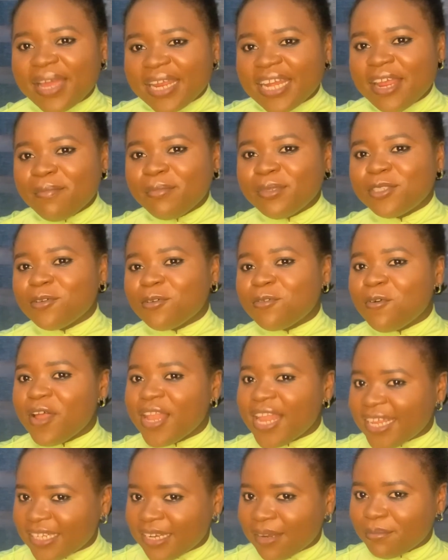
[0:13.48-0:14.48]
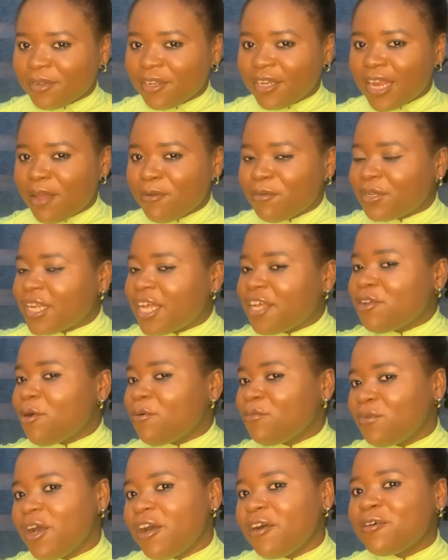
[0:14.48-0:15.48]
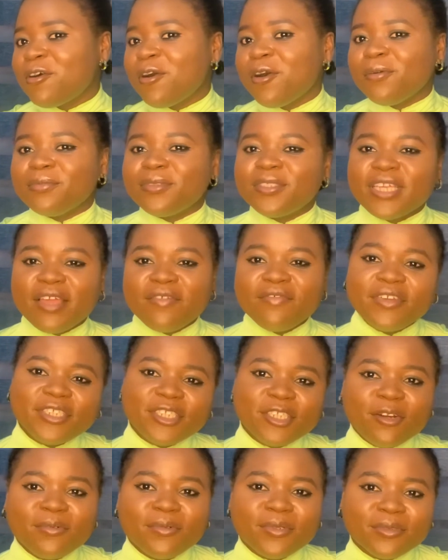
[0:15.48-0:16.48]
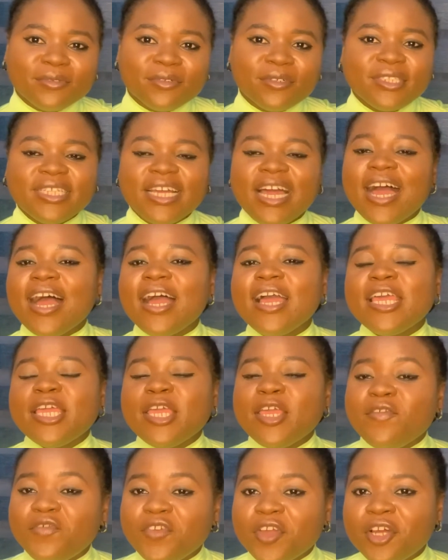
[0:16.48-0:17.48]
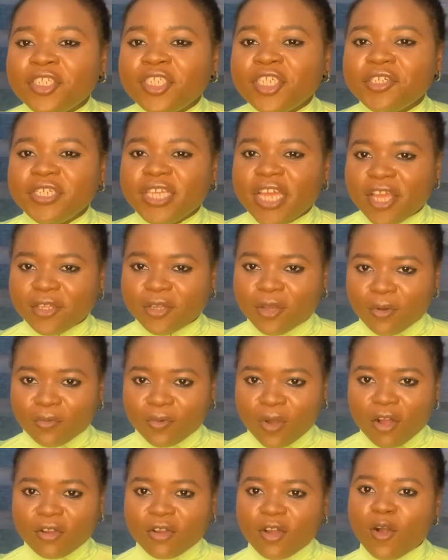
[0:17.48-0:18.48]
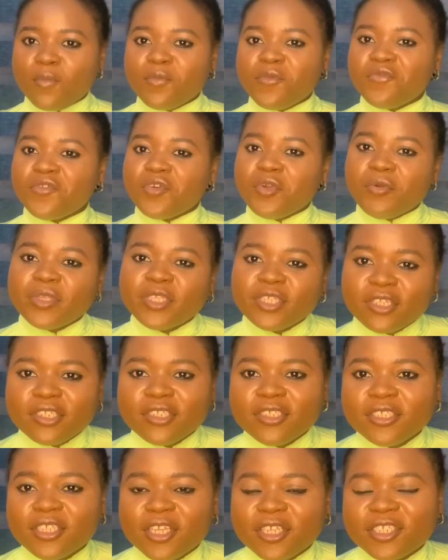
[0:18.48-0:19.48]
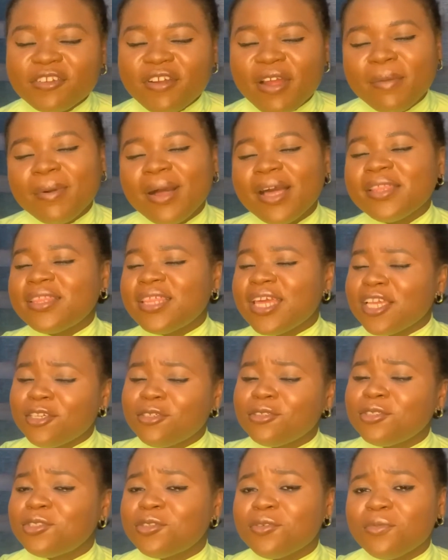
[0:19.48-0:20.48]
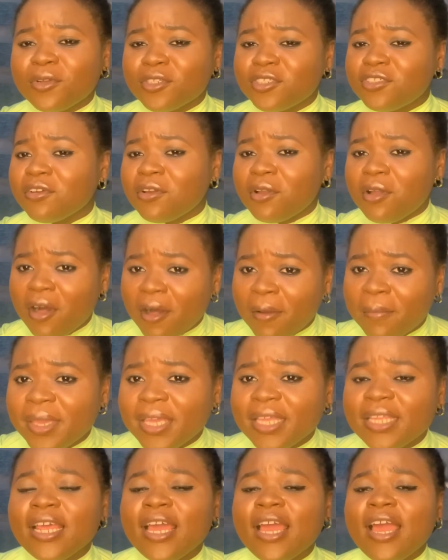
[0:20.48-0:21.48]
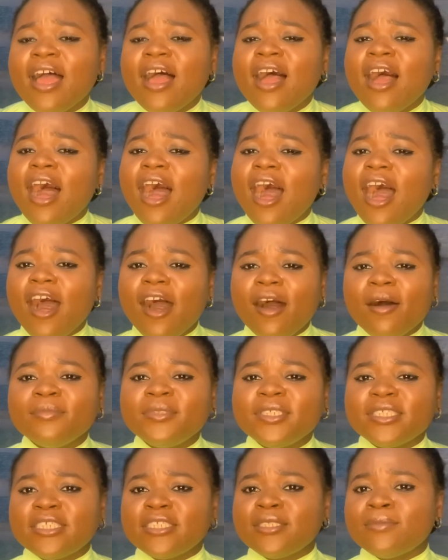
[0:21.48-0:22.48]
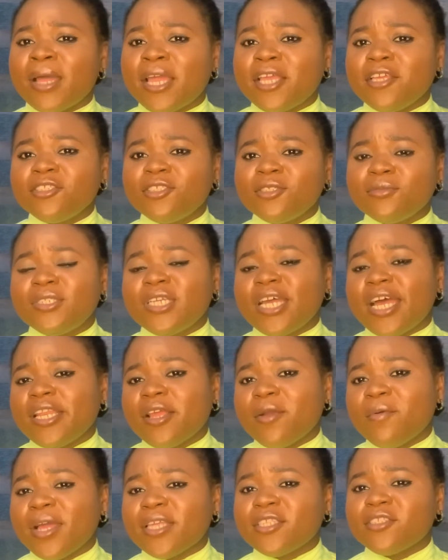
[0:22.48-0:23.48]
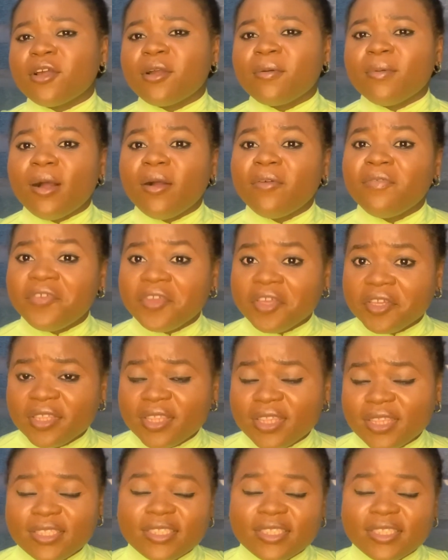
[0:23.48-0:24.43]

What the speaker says: name is Okunola Damlola Roda and you're welcome to FHL with Roda. If you're new here, you're welcome. If you're a returning subscriber, thank you so much for coming. This is my YouTube channel where I talk about faith,